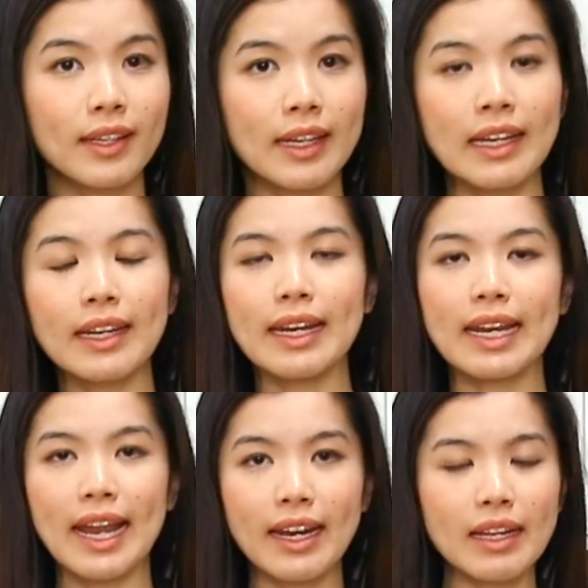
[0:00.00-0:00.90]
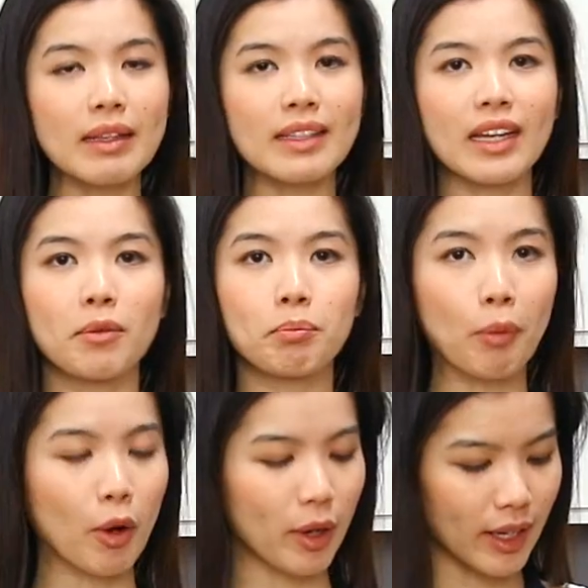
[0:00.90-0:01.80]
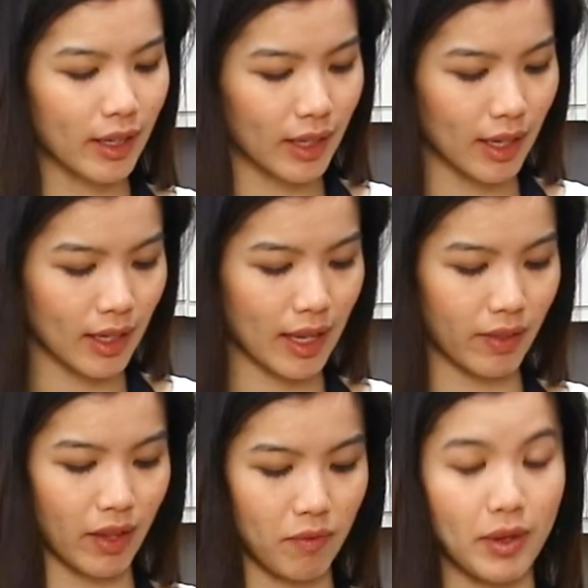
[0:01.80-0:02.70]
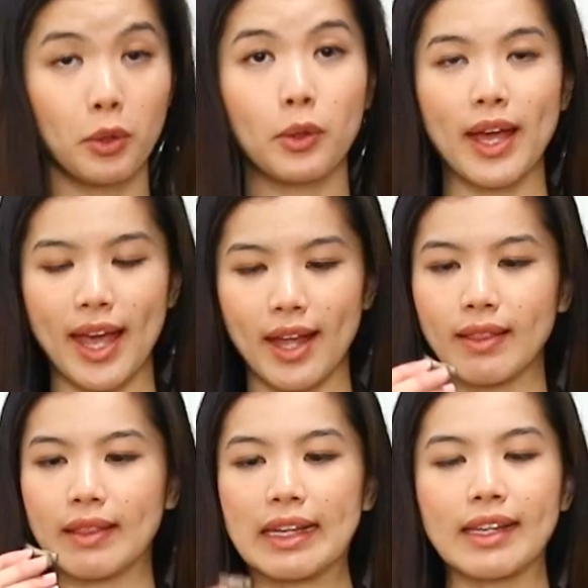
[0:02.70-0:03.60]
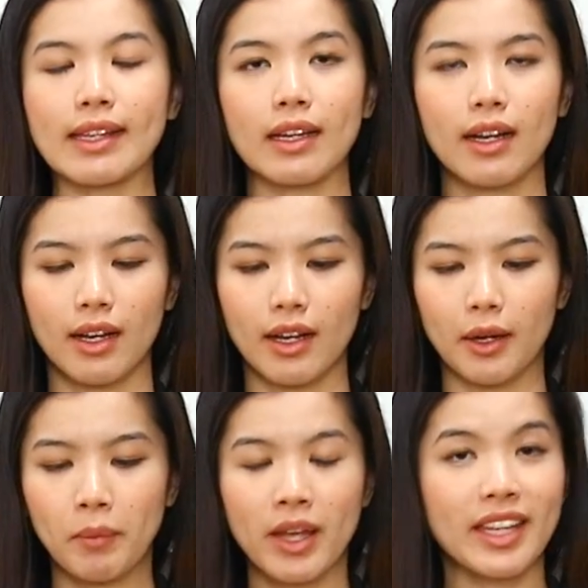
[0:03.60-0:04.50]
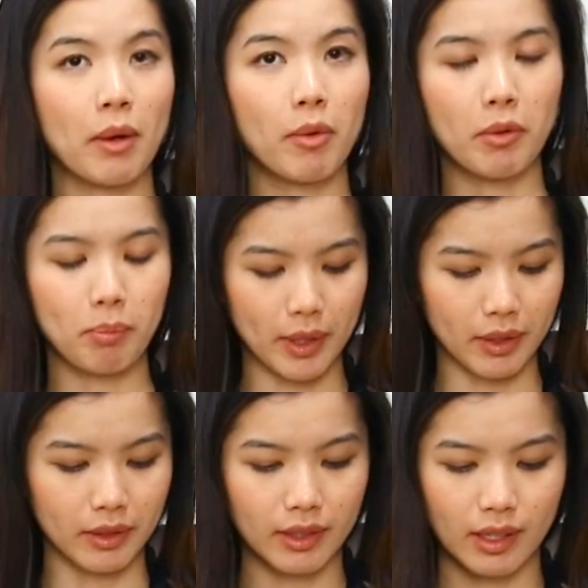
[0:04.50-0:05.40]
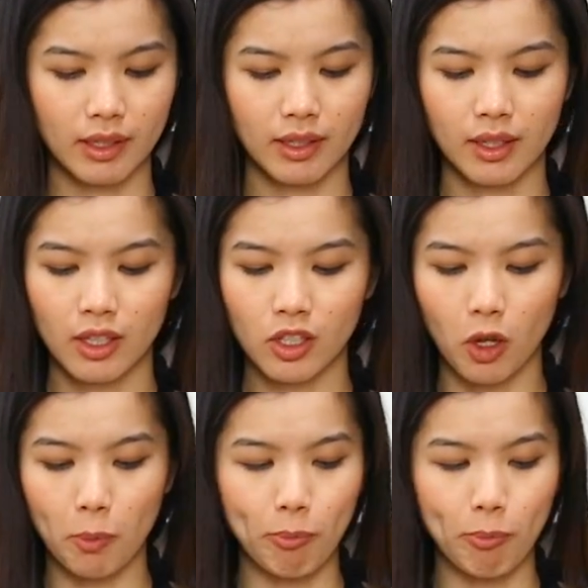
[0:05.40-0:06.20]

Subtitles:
the heat, let it start boiling again, and then we're going to add these tamarind peels. So